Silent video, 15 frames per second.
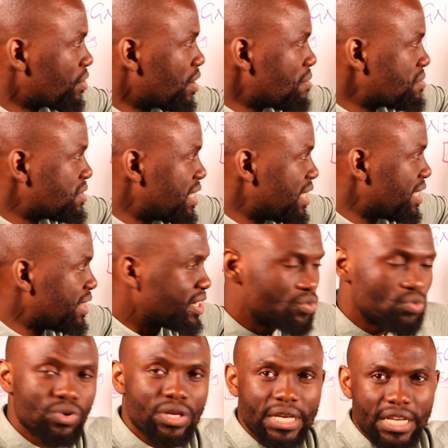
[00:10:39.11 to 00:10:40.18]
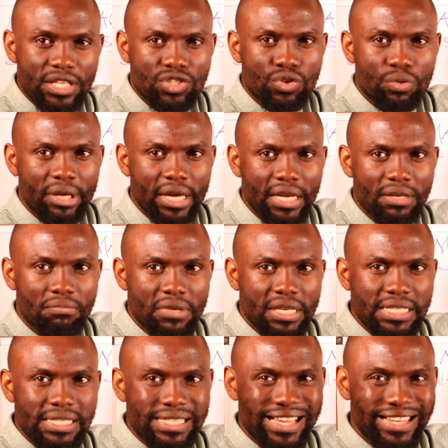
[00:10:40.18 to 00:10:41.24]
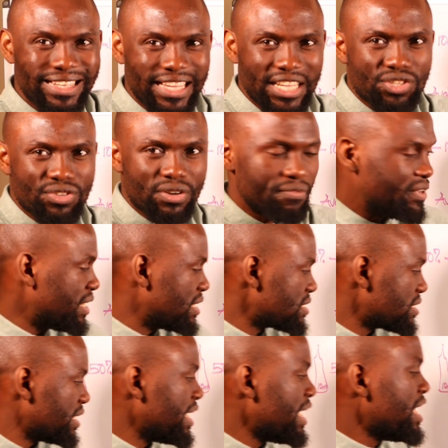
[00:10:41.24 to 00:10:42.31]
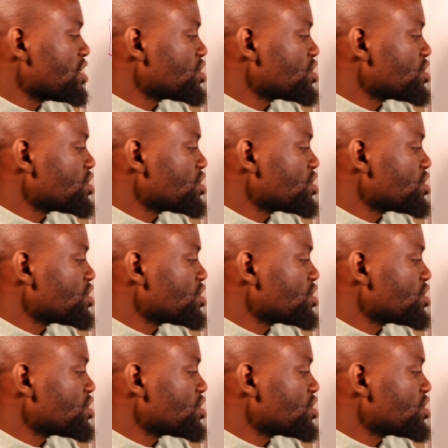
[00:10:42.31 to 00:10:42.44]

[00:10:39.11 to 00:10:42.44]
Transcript: grams here that will need to be administered intravenously.